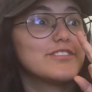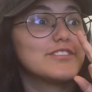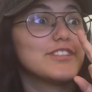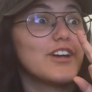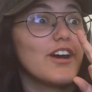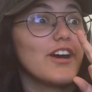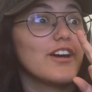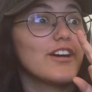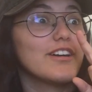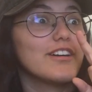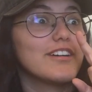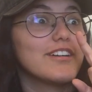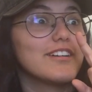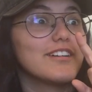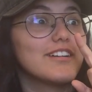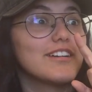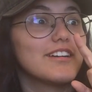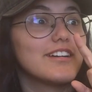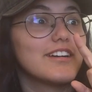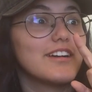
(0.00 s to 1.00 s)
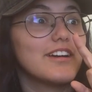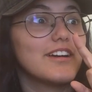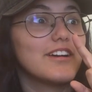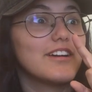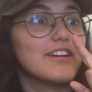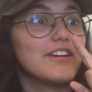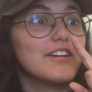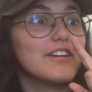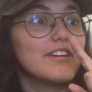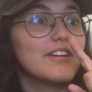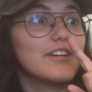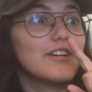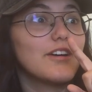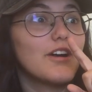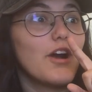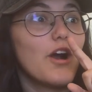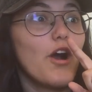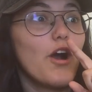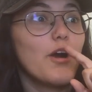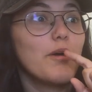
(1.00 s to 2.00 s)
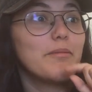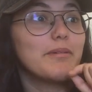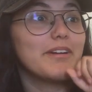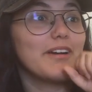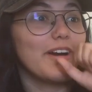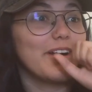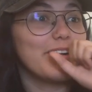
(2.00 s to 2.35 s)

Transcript: of tongue. Oh my